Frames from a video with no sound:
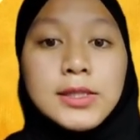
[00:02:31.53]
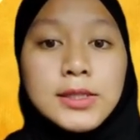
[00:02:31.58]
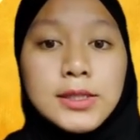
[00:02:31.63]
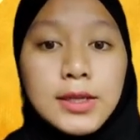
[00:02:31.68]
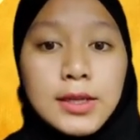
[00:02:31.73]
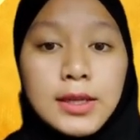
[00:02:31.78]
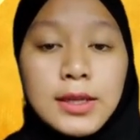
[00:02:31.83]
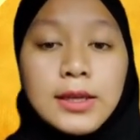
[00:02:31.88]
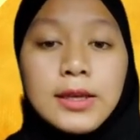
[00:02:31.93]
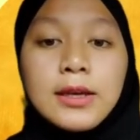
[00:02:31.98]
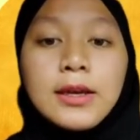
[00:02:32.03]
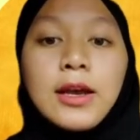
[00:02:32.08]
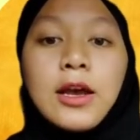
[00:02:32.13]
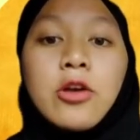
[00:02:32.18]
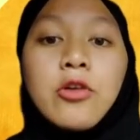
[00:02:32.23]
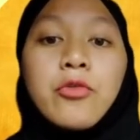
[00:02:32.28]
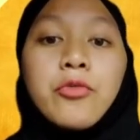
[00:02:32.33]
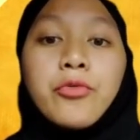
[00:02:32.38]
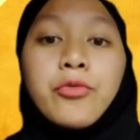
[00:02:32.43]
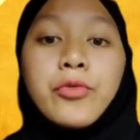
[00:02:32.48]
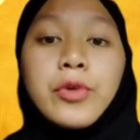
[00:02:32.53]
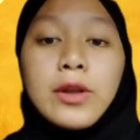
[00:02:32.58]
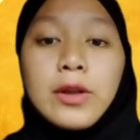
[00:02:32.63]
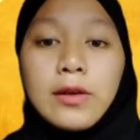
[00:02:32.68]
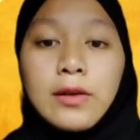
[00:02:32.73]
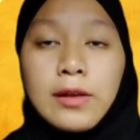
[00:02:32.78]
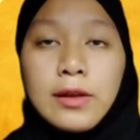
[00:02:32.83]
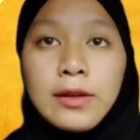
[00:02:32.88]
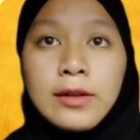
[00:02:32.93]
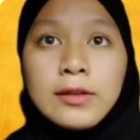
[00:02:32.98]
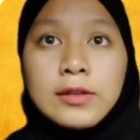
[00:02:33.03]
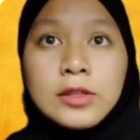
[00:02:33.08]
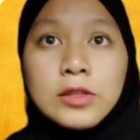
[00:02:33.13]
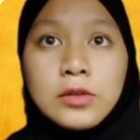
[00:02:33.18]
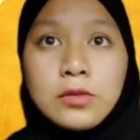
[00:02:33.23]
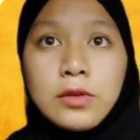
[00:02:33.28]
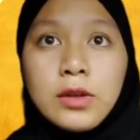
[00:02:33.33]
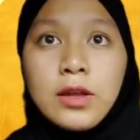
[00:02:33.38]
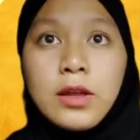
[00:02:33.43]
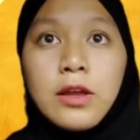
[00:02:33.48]
The legal and
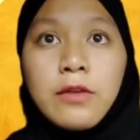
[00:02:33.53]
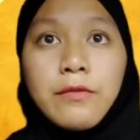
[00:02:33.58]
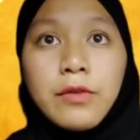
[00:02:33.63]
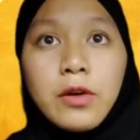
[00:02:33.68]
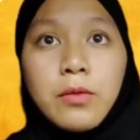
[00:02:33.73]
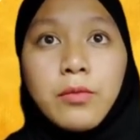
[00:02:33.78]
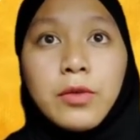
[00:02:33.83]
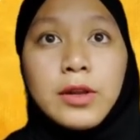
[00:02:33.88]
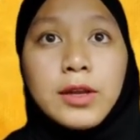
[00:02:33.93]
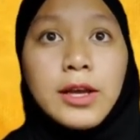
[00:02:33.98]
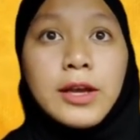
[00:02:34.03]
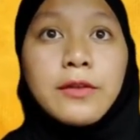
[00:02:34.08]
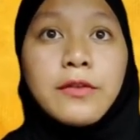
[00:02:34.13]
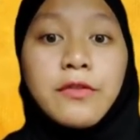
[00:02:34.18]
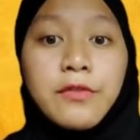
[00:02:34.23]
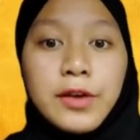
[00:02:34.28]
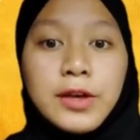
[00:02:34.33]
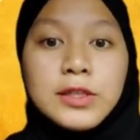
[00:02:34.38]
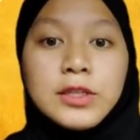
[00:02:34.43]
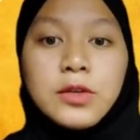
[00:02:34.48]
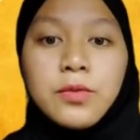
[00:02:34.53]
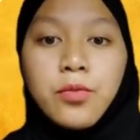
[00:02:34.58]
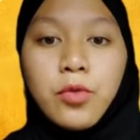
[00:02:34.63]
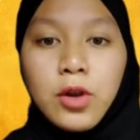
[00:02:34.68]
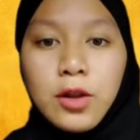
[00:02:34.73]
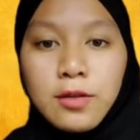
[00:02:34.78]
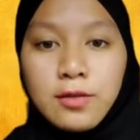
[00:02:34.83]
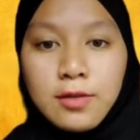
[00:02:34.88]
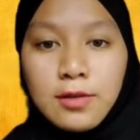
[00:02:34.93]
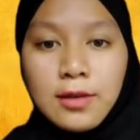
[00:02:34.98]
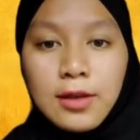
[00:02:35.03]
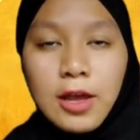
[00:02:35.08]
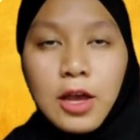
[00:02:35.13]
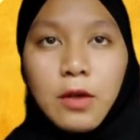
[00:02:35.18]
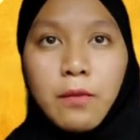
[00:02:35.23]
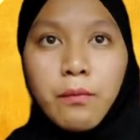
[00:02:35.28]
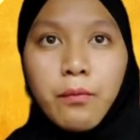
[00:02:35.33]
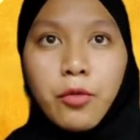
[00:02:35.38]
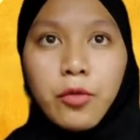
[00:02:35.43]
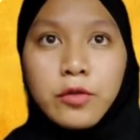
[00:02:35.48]
regulatory environment can affect the policy
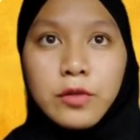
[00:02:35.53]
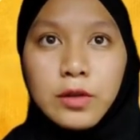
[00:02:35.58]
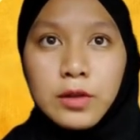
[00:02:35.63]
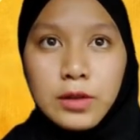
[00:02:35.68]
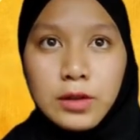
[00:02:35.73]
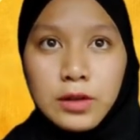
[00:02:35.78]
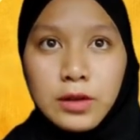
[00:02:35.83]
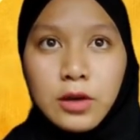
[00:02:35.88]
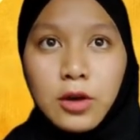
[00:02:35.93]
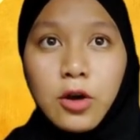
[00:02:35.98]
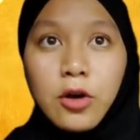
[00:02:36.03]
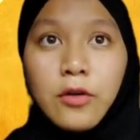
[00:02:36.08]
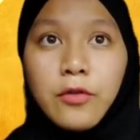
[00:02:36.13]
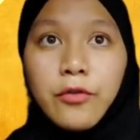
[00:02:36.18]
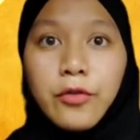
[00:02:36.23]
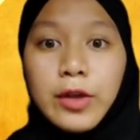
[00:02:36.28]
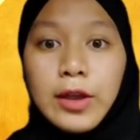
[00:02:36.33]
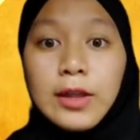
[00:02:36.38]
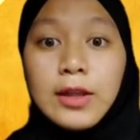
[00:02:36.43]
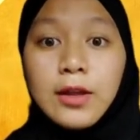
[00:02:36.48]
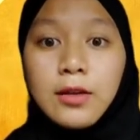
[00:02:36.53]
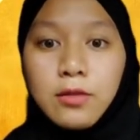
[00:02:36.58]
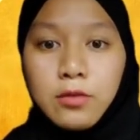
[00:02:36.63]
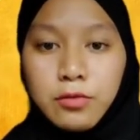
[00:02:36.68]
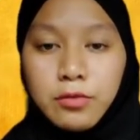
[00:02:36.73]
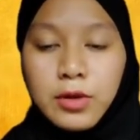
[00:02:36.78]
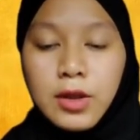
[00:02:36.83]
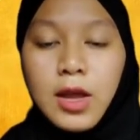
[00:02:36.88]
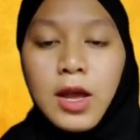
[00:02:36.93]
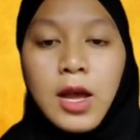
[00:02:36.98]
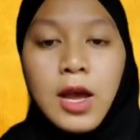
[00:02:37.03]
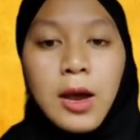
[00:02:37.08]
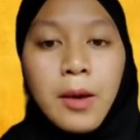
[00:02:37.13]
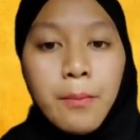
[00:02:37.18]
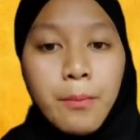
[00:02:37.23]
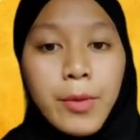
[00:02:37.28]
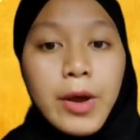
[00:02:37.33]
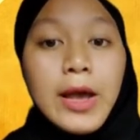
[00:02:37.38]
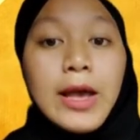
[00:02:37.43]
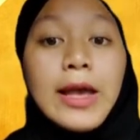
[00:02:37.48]
and procedure of industry,
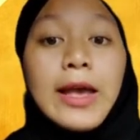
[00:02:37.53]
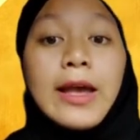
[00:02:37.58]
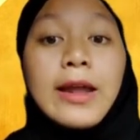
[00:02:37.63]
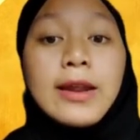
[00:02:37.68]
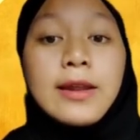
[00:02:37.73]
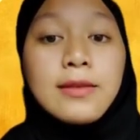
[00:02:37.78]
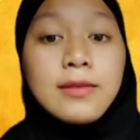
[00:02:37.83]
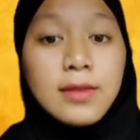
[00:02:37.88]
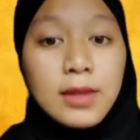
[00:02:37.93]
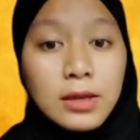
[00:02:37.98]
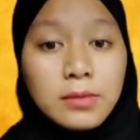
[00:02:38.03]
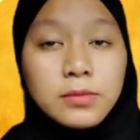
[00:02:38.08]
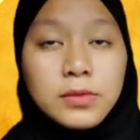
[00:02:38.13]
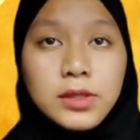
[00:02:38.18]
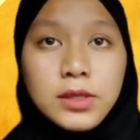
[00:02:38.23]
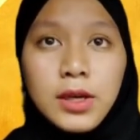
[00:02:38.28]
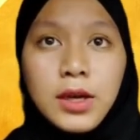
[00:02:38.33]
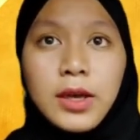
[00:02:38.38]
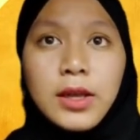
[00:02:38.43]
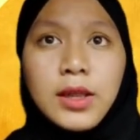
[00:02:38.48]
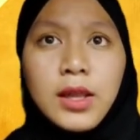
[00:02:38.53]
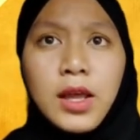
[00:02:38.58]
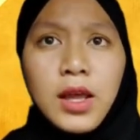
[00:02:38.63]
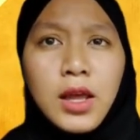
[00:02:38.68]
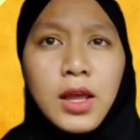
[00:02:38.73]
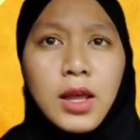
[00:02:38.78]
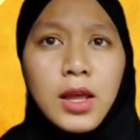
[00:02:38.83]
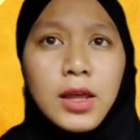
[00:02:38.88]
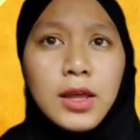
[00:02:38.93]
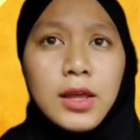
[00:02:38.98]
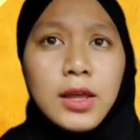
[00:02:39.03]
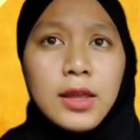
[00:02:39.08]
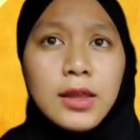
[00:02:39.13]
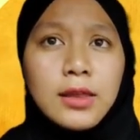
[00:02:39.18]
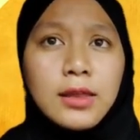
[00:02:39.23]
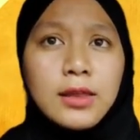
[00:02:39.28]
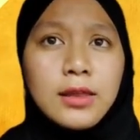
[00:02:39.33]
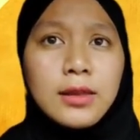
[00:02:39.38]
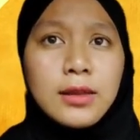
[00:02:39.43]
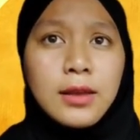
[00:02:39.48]
but at the same time, it
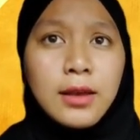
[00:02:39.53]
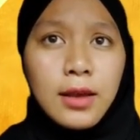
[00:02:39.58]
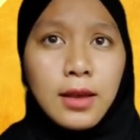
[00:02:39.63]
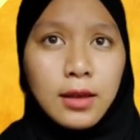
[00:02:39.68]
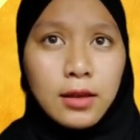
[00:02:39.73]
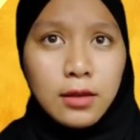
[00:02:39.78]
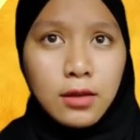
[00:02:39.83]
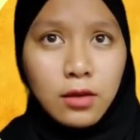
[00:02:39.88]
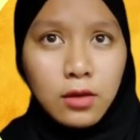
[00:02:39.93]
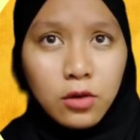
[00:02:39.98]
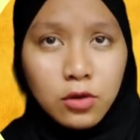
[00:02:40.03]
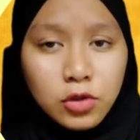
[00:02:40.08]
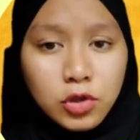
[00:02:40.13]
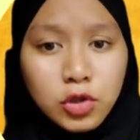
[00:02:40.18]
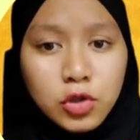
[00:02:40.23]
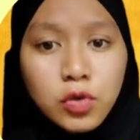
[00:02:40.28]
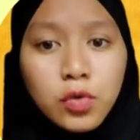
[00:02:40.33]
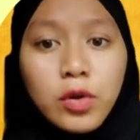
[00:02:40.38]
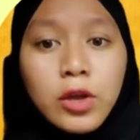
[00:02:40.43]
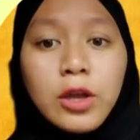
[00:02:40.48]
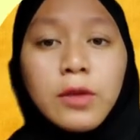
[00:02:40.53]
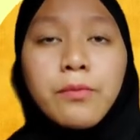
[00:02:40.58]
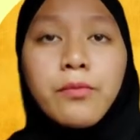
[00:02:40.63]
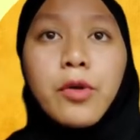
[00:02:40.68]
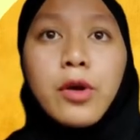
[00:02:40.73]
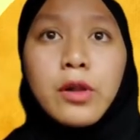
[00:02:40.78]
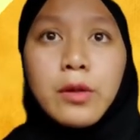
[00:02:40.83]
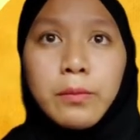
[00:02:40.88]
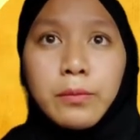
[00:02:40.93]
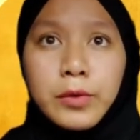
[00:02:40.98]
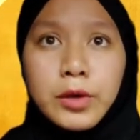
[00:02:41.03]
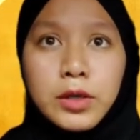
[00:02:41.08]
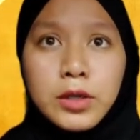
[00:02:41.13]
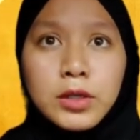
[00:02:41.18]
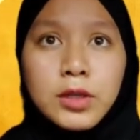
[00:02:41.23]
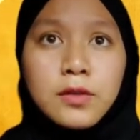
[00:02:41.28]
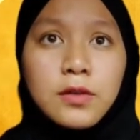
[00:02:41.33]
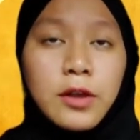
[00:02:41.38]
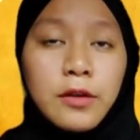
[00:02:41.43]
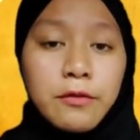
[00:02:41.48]
can control
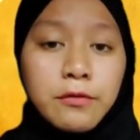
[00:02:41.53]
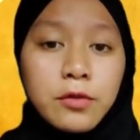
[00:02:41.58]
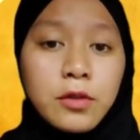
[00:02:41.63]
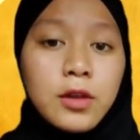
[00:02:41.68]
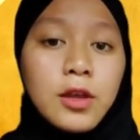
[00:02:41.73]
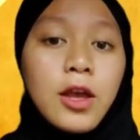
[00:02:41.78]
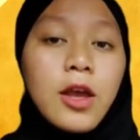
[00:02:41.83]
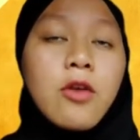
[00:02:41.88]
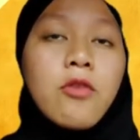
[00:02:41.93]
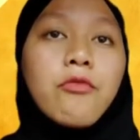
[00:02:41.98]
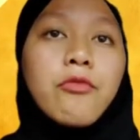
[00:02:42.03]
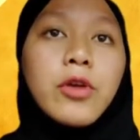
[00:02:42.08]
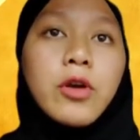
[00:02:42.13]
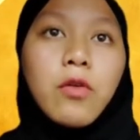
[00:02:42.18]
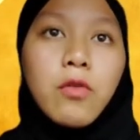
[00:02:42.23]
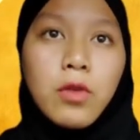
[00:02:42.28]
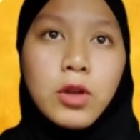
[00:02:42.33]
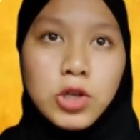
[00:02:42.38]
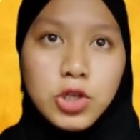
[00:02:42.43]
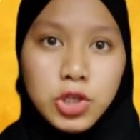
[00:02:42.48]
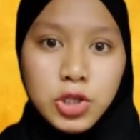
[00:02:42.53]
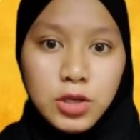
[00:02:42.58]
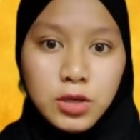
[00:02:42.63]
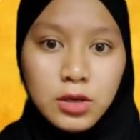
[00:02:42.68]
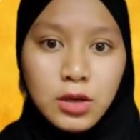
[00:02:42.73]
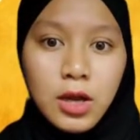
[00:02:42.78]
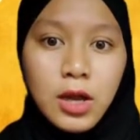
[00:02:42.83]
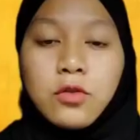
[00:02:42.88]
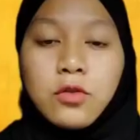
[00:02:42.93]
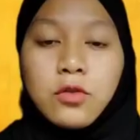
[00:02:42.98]
employment, safety, and regulation.